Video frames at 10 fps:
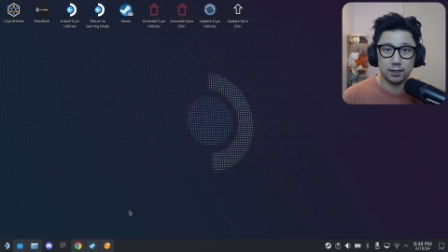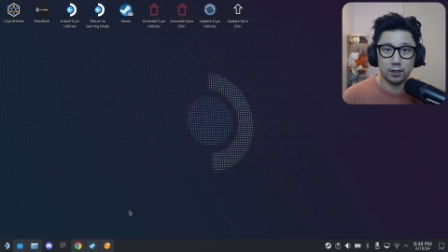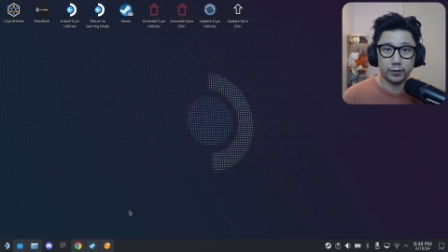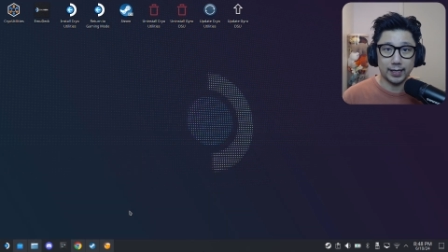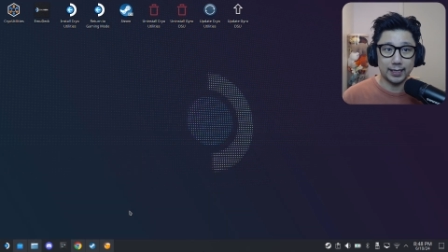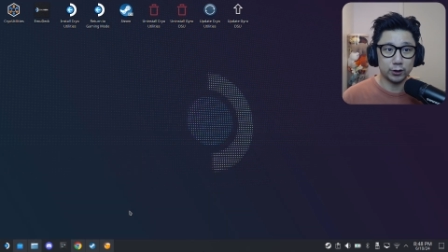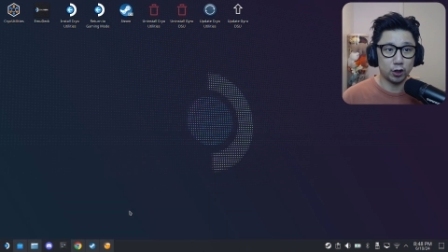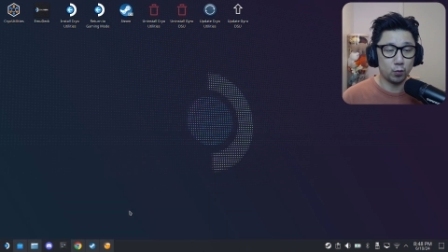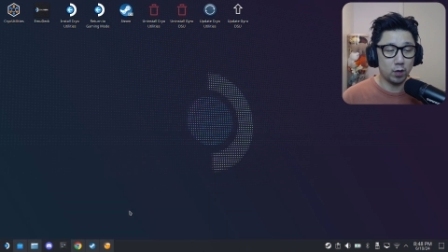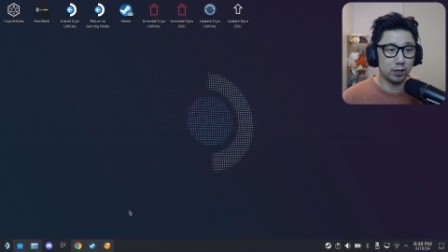Okay,
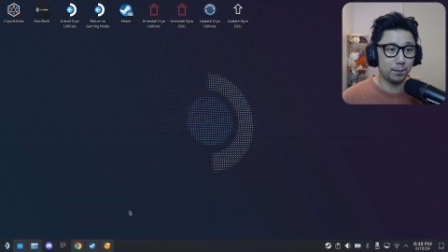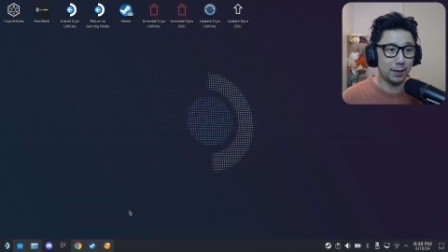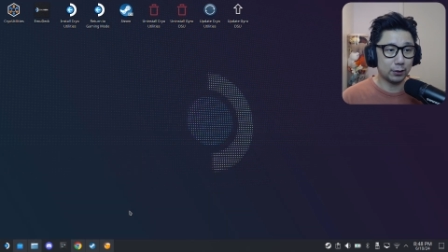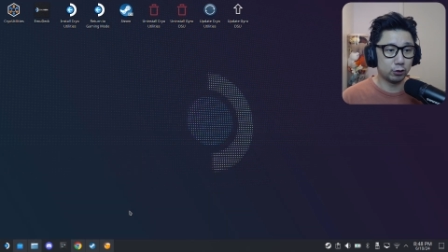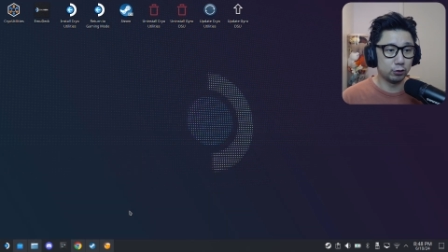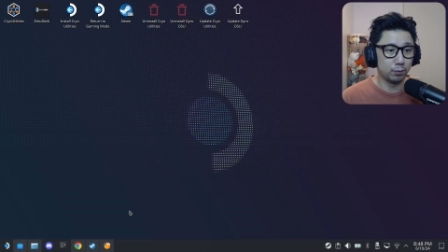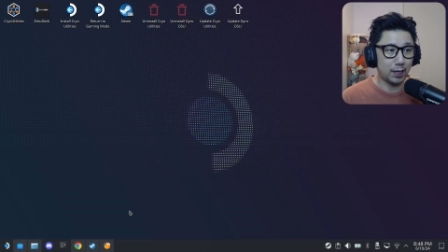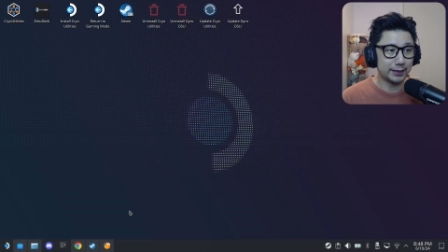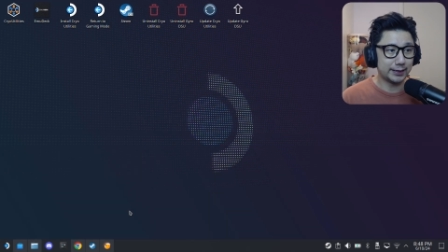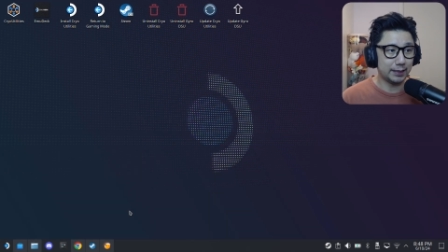so welcome back to
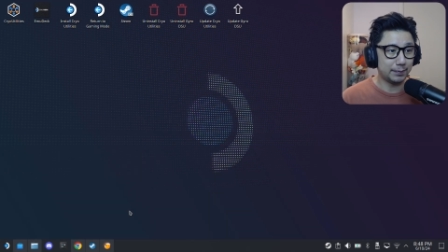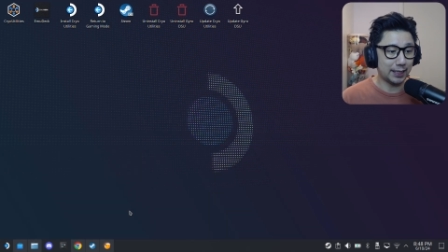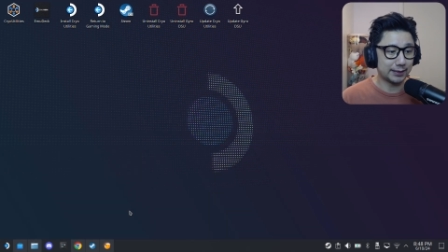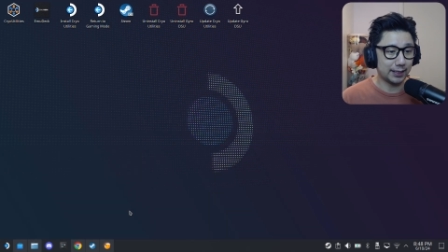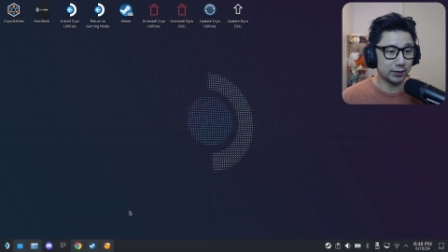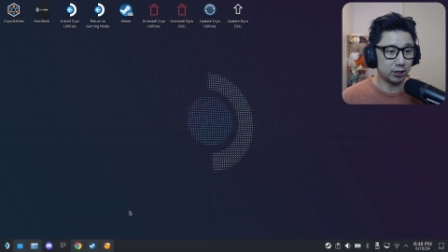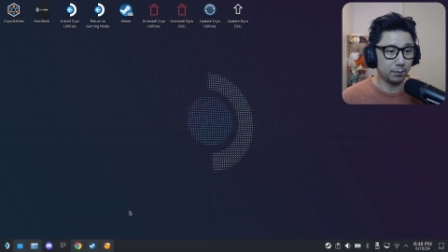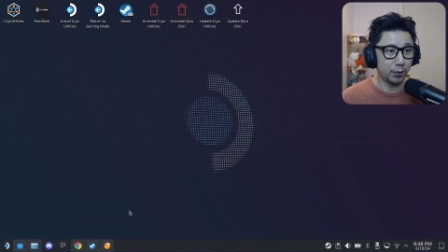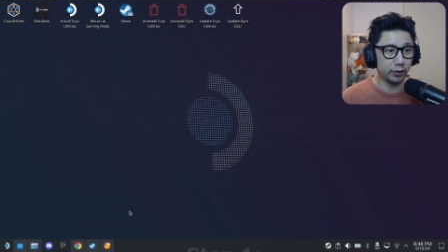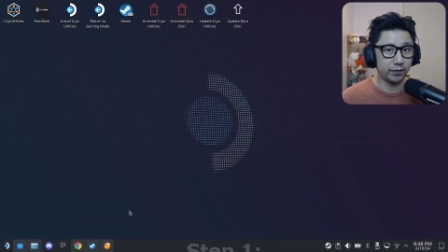my Steam Deck's desktop
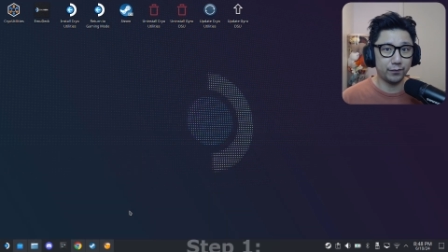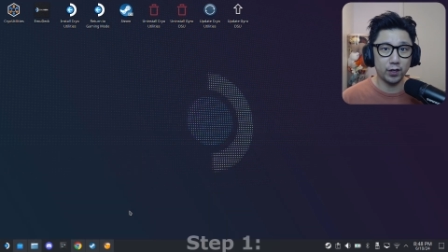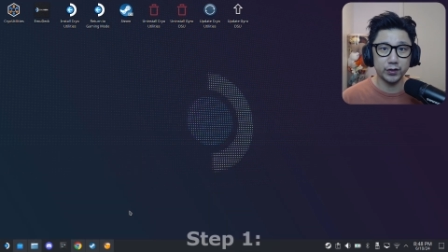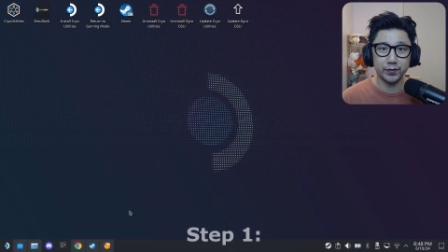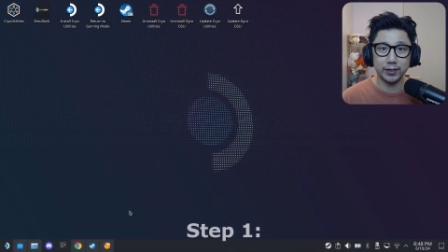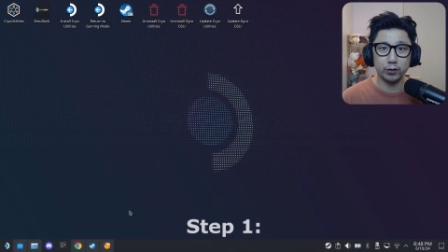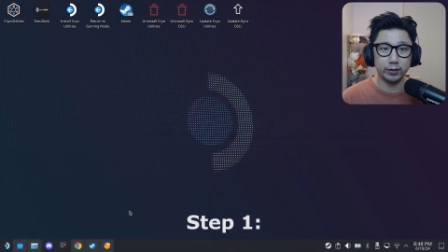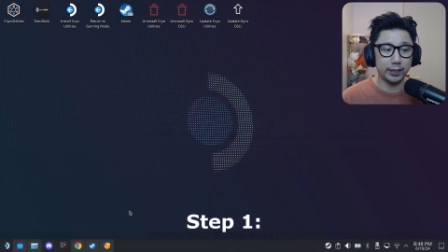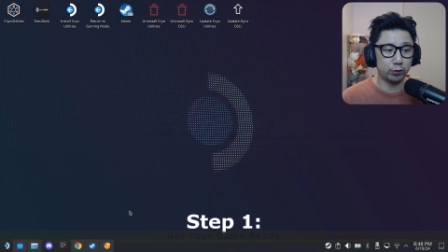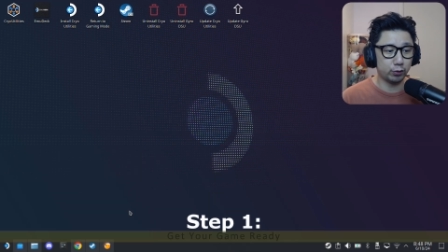mode. The first thing you
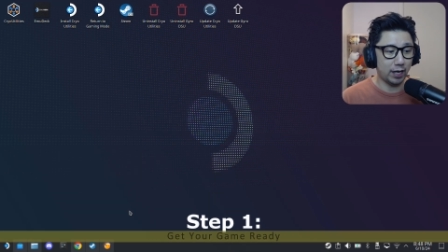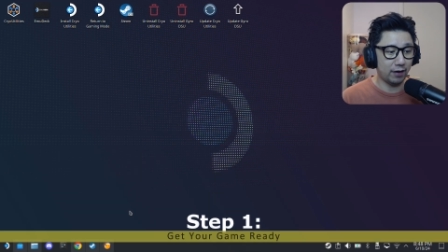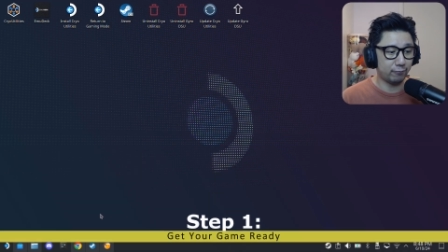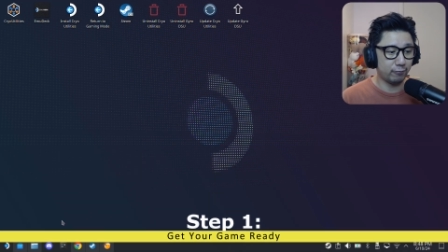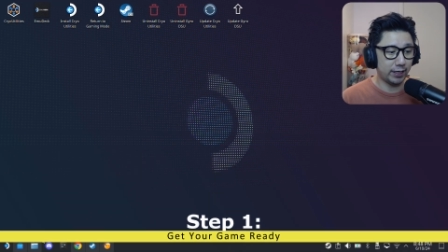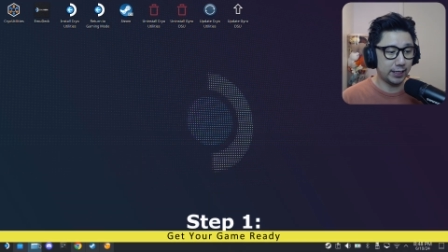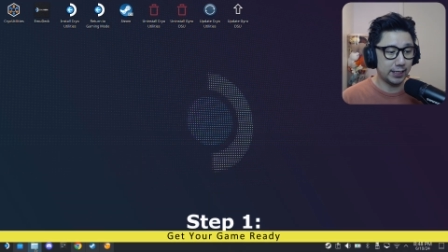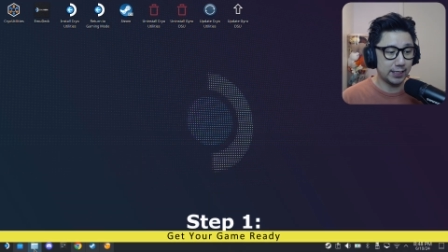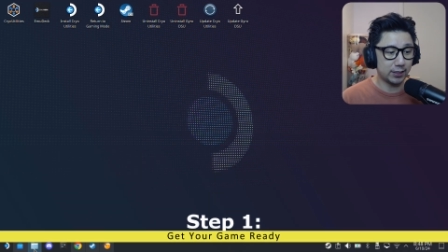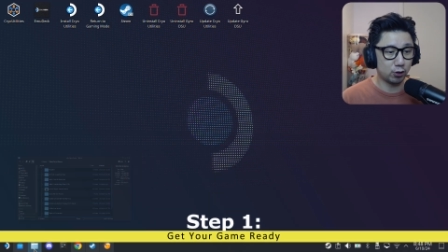need to have
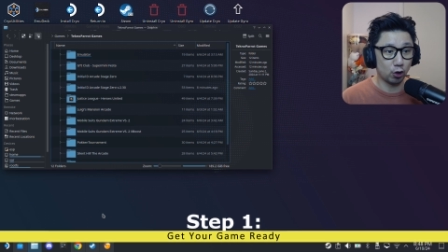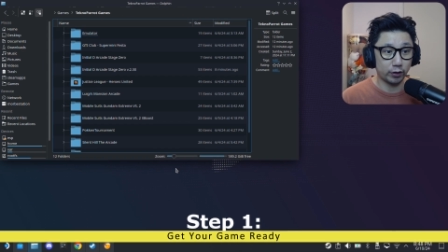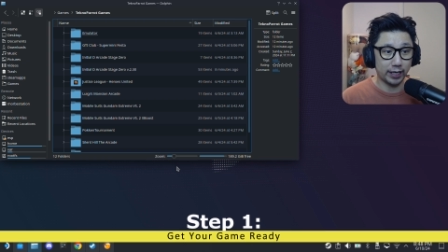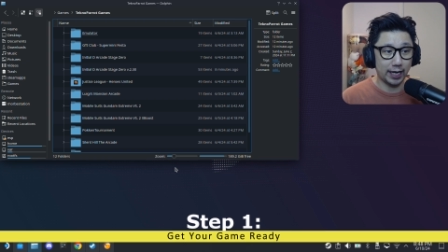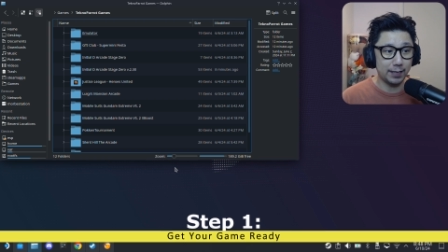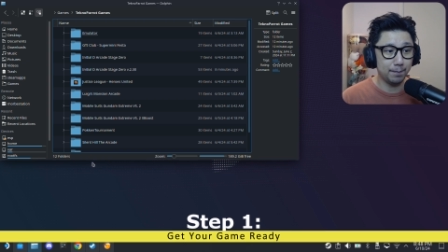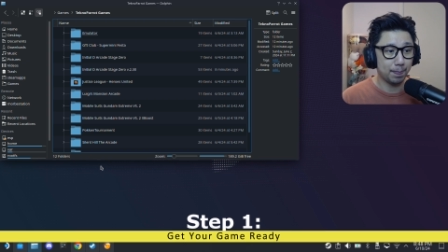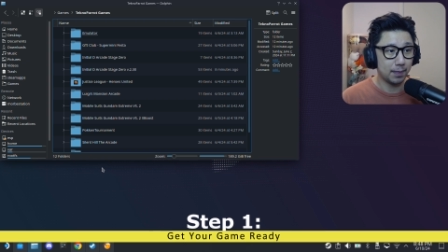ready is your game.